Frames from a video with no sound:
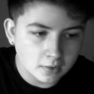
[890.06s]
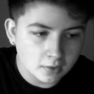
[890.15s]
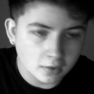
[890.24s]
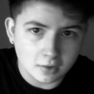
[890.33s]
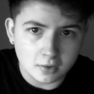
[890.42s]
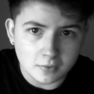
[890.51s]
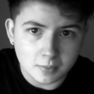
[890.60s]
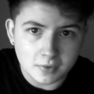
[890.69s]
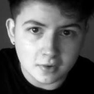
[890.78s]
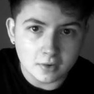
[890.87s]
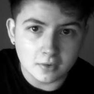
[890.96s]
looking after my
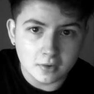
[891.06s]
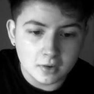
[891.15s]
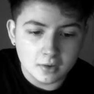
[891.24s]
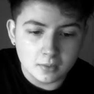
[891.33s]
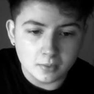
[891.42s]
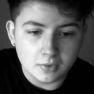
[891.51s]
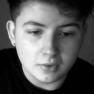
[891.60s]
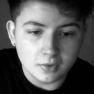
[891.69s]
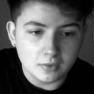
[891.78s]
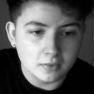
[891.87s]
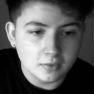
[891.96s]
scars, which
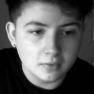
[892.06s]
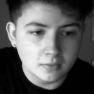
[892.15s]
is,